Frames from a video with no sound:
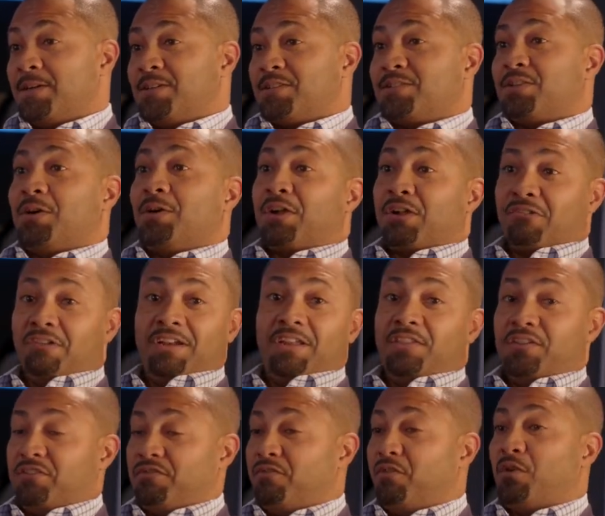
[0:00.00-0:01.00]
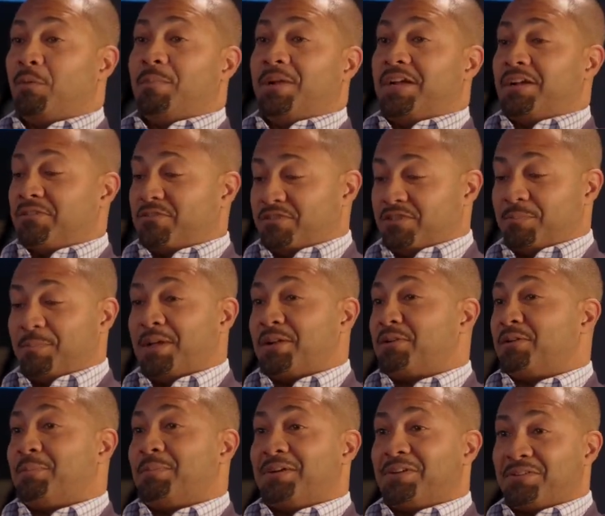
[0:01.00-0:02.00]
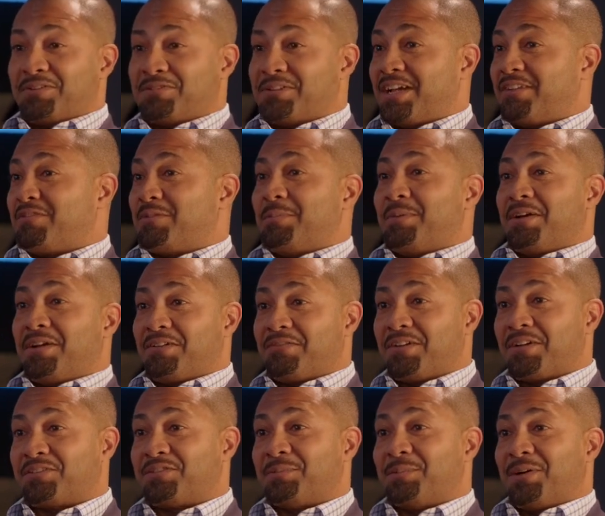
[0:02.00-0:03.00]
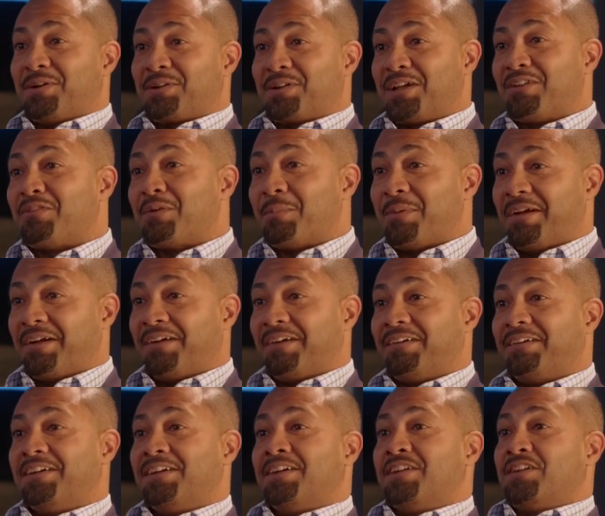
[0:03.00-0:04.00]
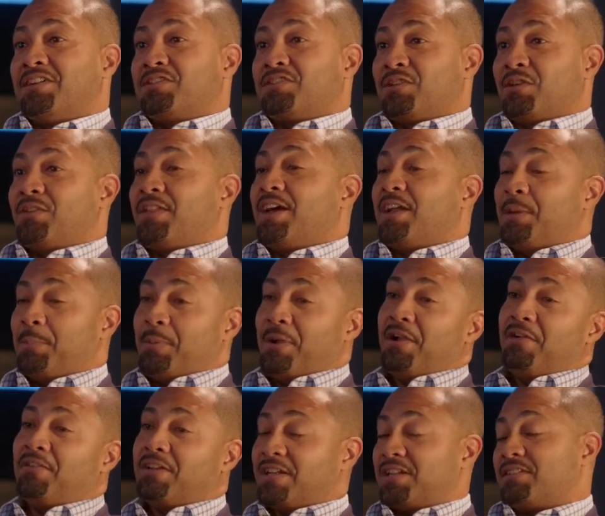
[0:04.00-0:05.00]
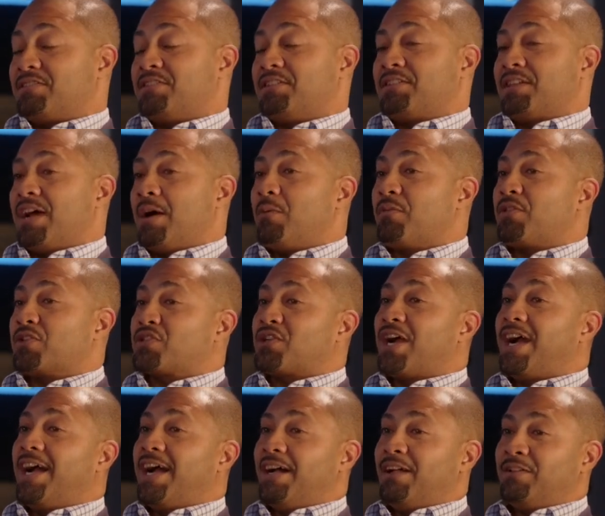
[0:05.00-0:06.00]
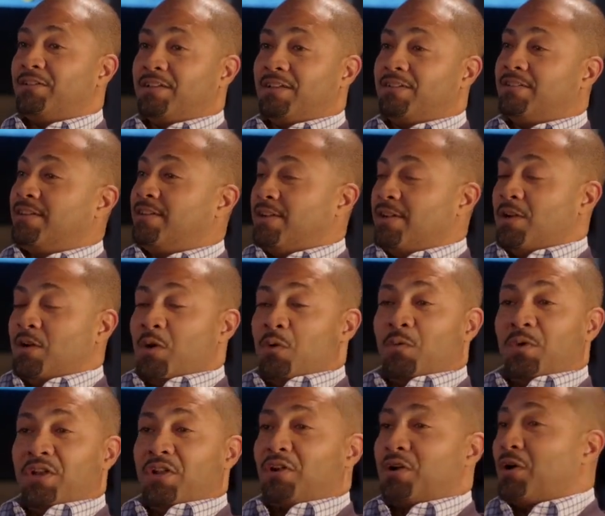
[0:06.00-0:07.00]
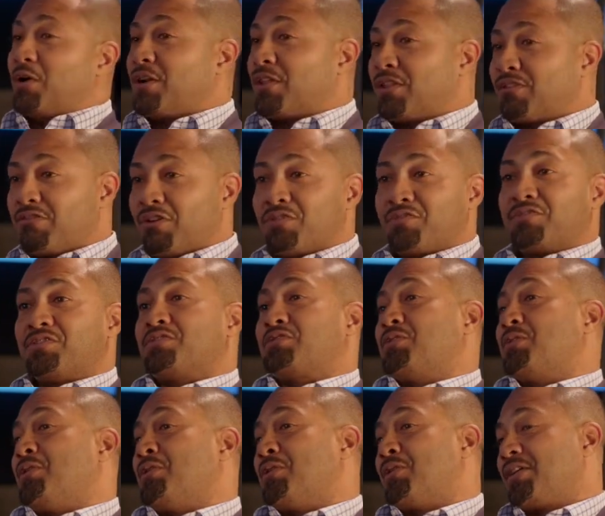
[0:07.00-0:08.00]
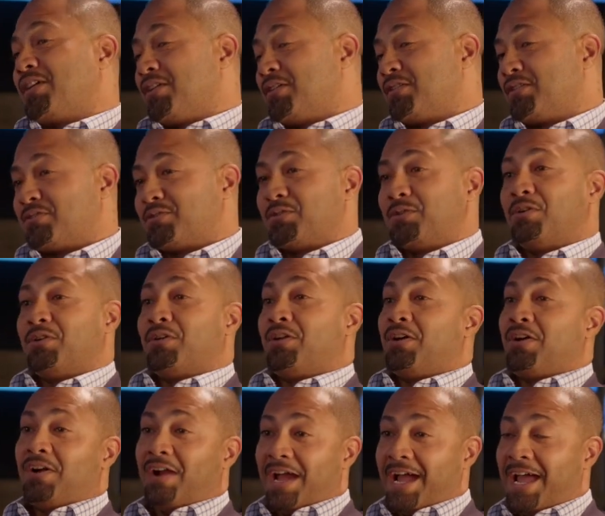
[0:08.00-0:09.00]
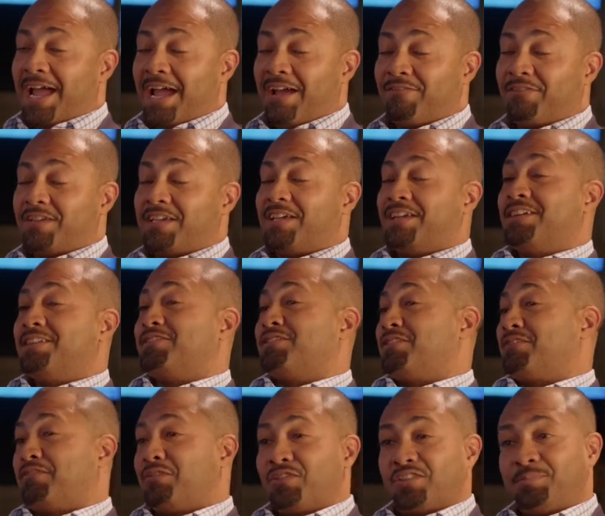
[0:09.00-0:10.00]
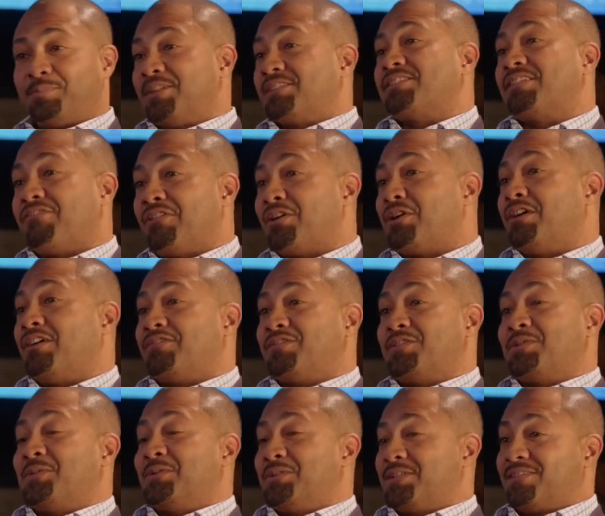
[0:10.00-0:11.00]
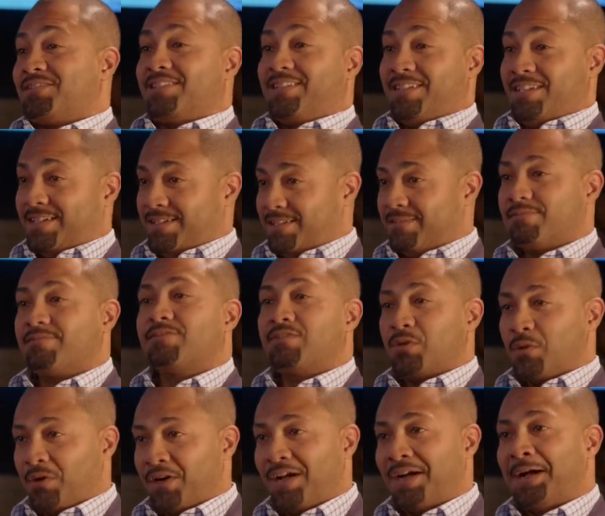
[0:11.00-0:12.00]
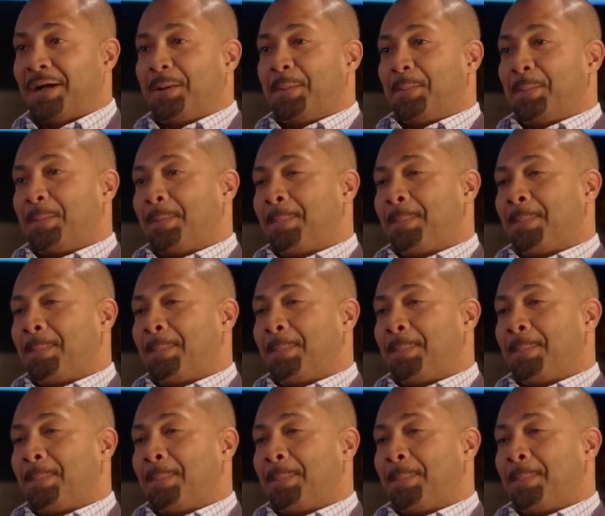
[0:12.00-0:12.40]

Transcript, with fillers: So I created these four bears, spender bear, saver bear, investor bear, and giver bear, so that a parent can sit down with a child and when you're going to the grocery store or you're going to the store, I have kids, the first place they run off to is the toy aisle.